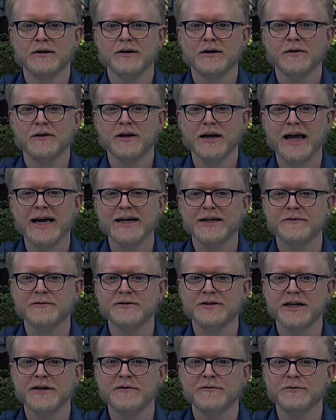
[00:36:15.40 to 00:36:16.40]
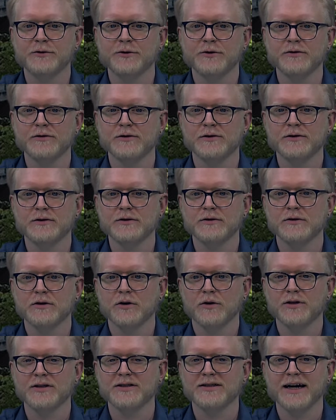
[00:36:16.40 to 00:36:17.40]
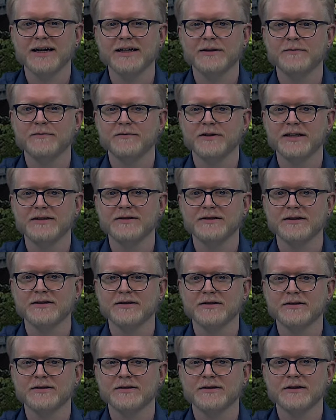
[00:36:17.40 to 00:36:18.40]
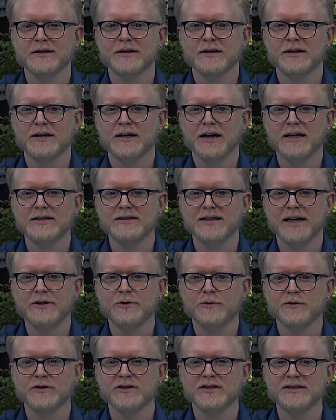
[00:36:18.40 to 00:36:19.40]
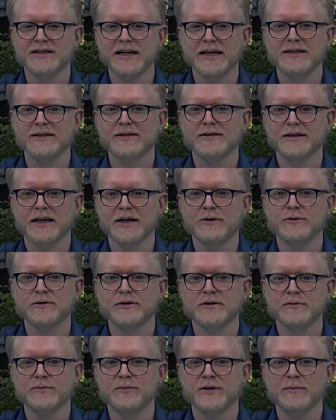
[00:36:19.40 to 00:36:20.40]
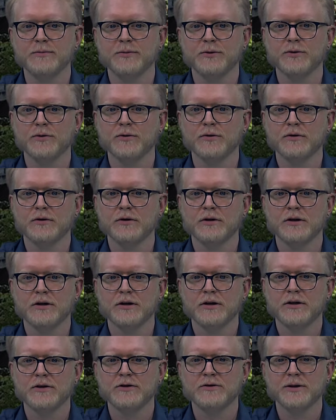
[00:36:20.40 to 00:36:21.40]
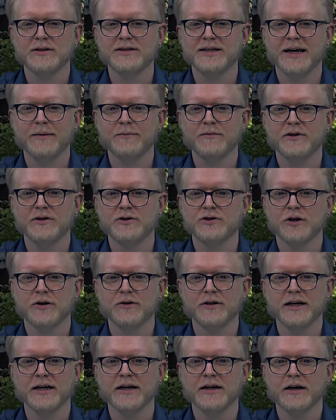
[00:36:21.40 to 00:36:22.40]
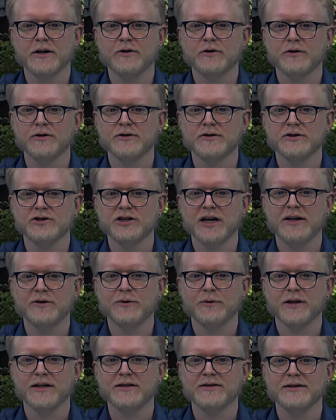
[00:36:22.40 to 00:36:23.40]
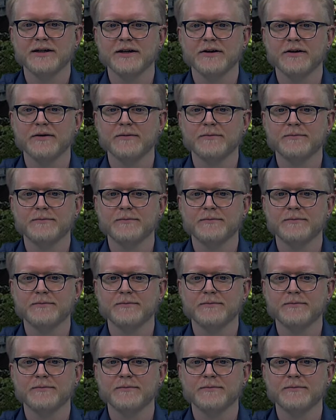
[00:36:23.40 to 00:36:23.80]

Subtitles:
The lack of safe routes or asylum visas has led over 6,000 people to attempt the journey across the Channel this year.